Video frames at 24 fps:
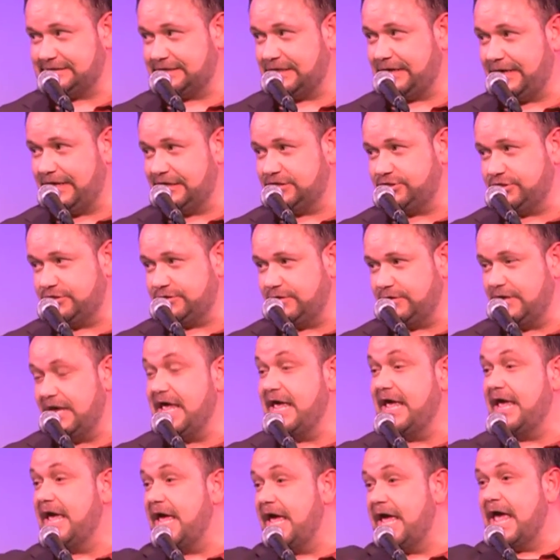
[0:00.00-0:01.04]
than I do.
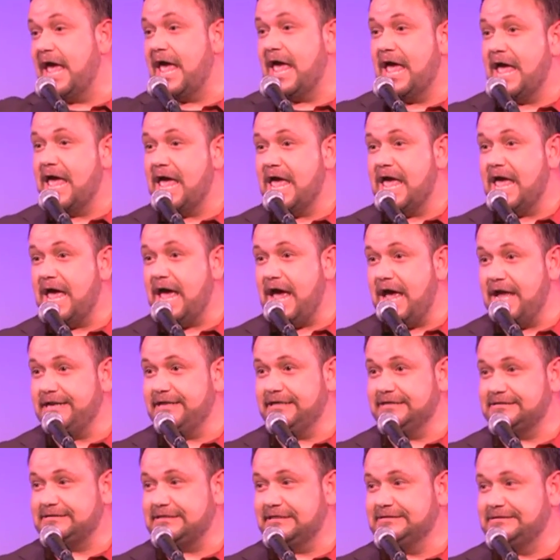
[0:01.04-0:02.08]
And
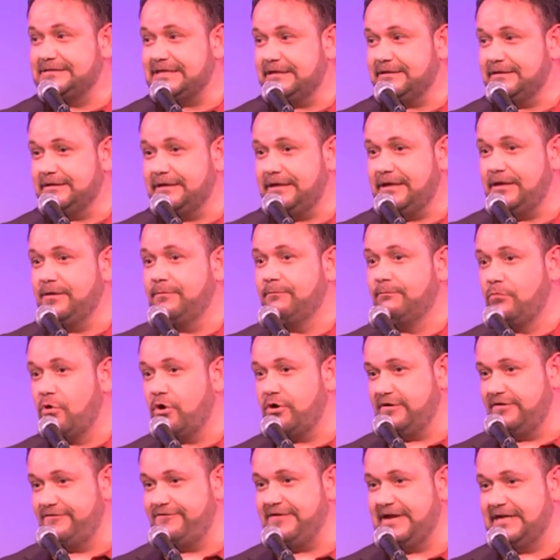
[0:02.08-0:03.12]
incidentally, more
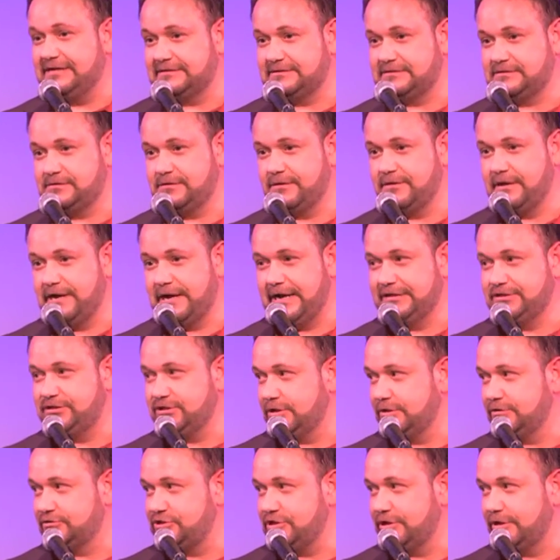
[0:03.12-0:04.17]
events than I
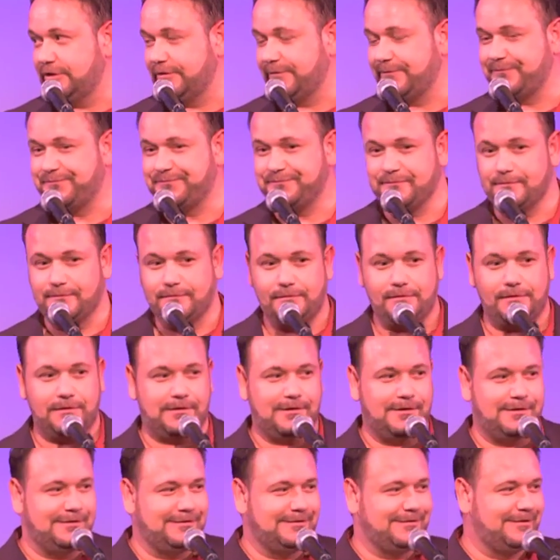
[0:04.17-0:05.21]
do, too.
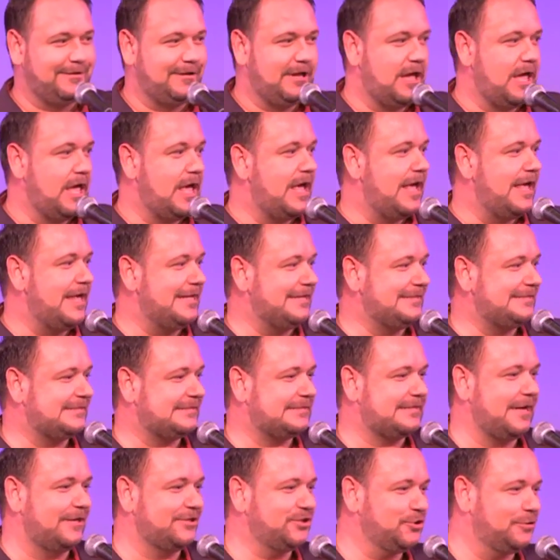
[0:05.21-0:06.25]
His
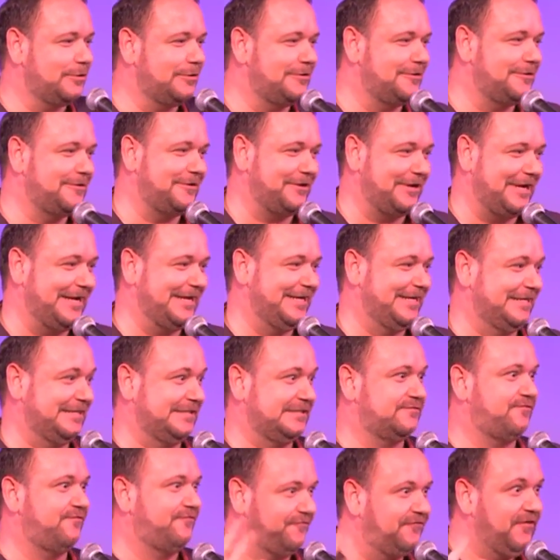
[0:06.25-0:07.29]
schedule is
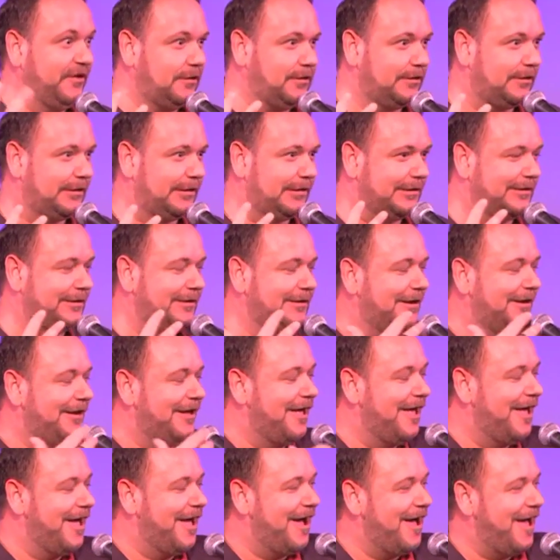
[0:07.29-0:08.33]
full.
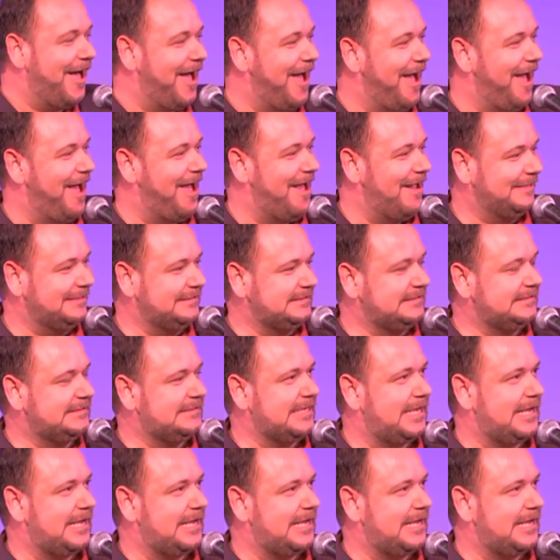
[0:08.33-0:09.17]
And